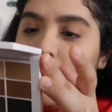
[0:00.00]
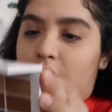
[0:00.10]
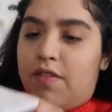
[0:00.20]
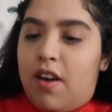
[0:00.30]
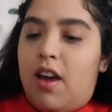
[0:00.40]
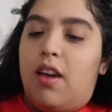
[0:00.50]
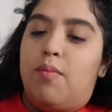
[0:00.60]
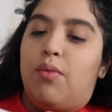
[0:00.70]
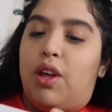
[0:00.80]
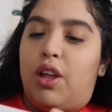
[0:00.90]
if
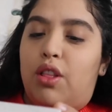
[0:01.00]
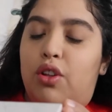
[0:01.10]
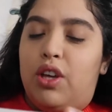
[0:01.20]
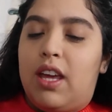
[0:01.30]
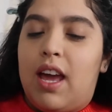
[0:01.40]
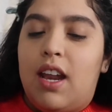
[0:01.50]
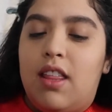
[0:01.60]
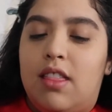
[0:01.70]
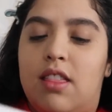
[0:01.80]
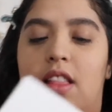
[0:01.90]
I'm like looking at
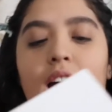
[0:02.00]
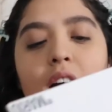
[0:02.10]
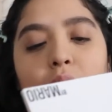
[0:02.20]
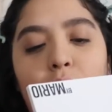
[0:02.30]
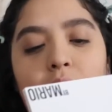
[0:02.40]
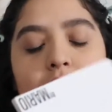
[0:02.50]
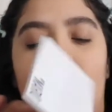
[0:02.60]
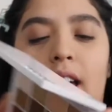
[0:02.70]
it that way,